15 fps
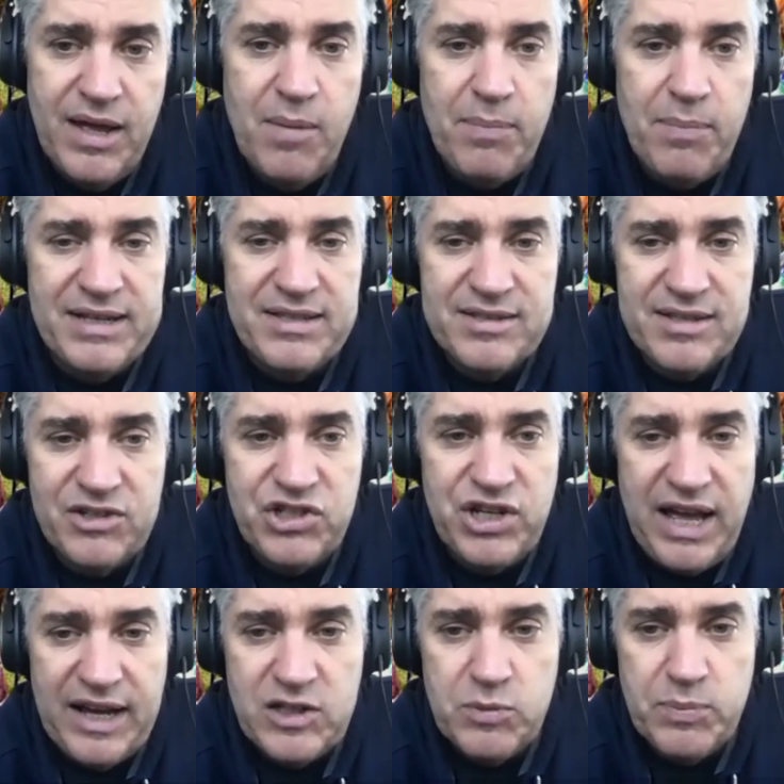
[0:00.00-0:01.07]
by such
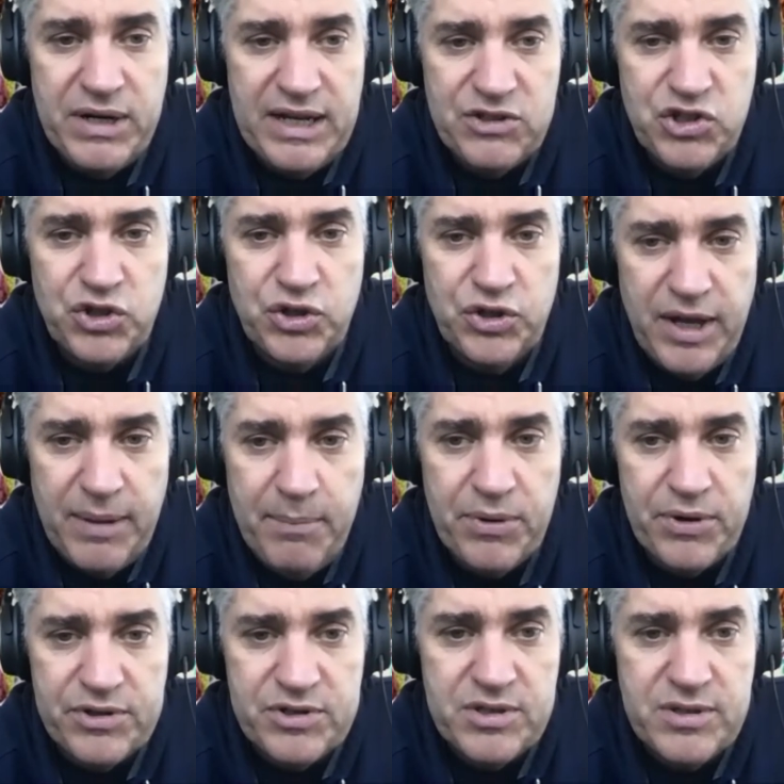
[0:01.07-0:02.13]
exponential
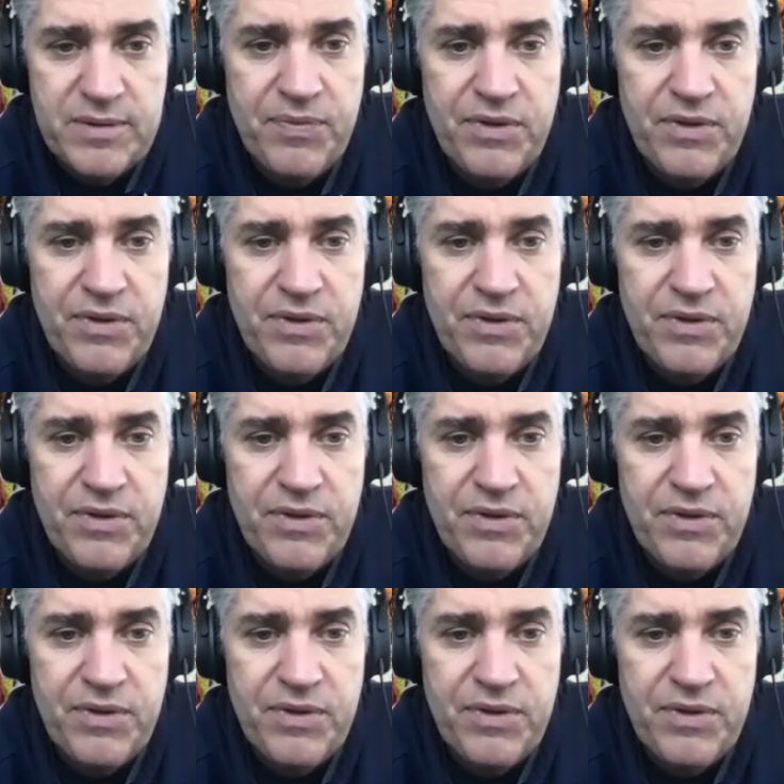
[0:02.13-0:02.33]
numbers